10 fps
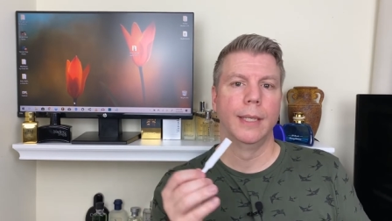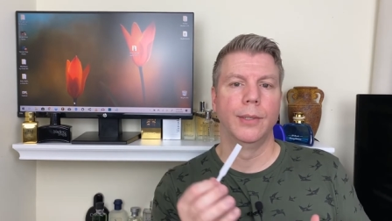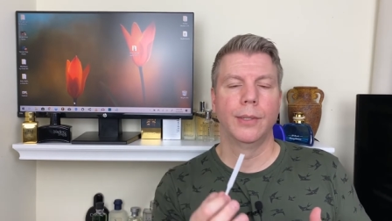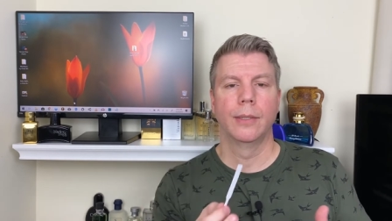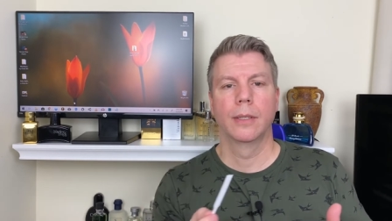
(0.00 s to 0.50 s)

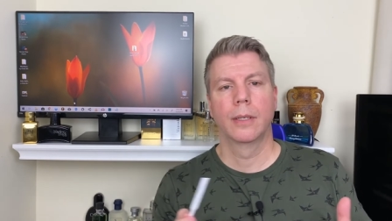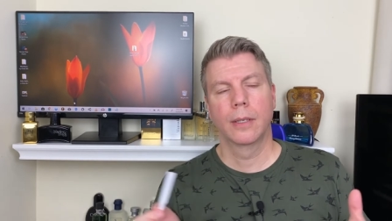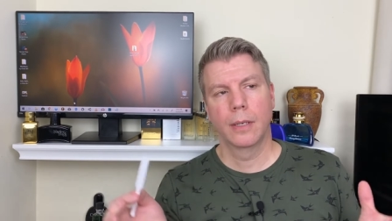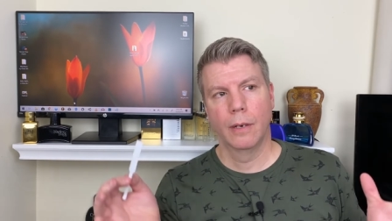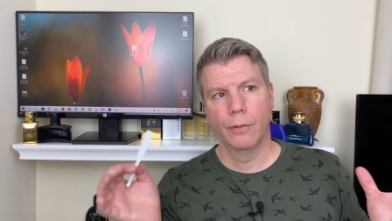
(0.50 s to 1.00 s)
that's
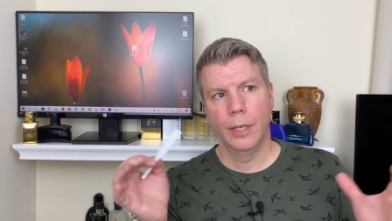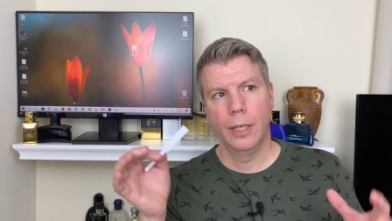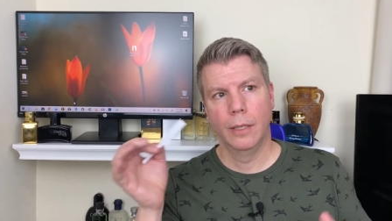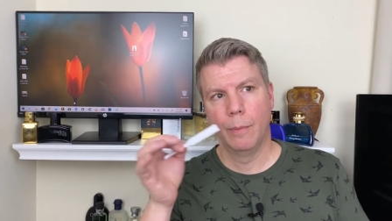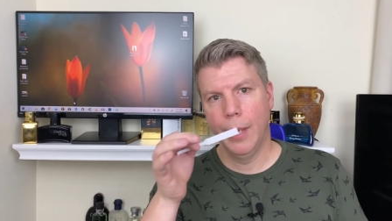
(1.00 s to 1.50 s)

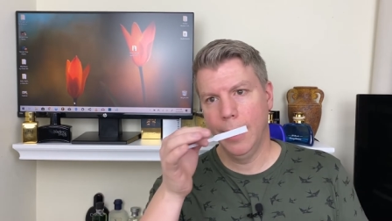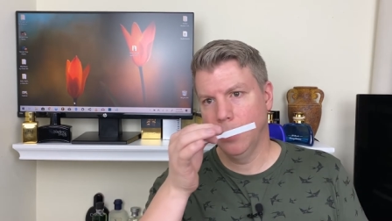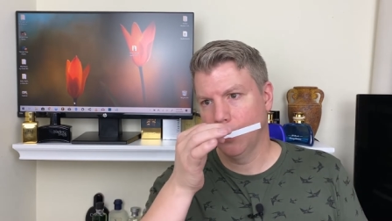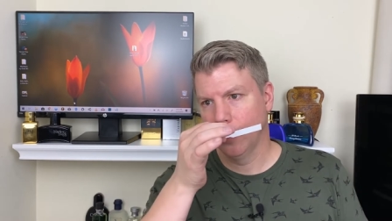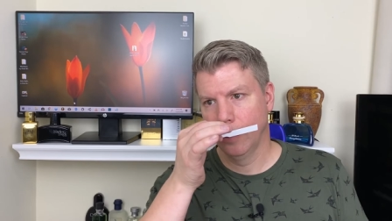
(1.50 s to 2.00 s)
covering the
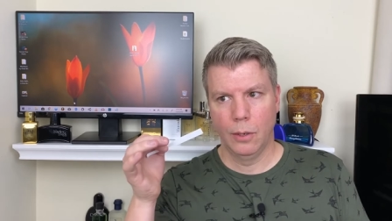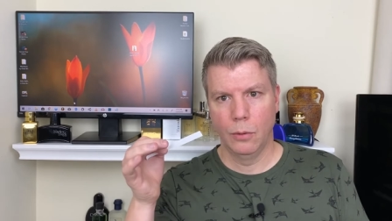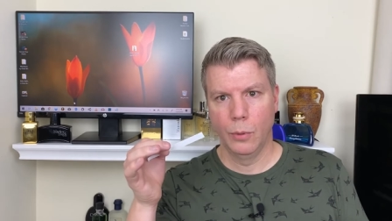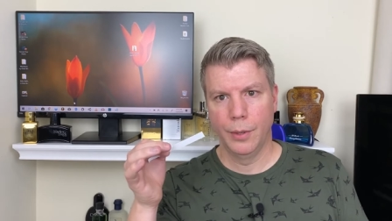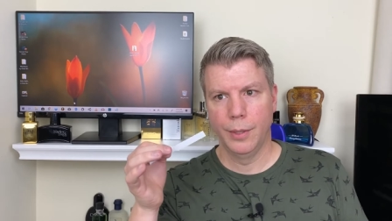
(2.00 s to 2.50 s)
base
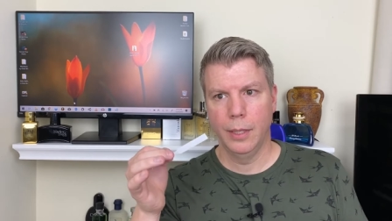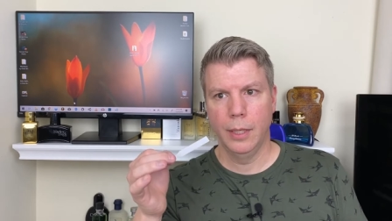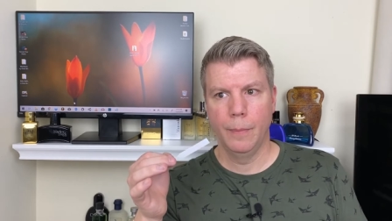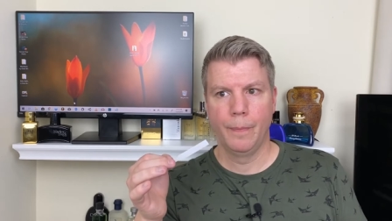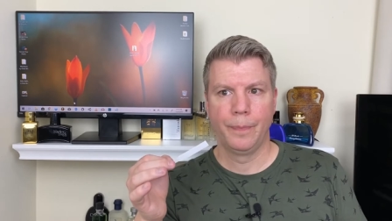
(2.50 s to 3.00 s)
along with
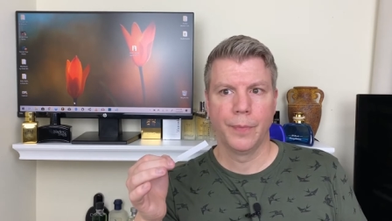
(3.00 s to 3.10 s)
the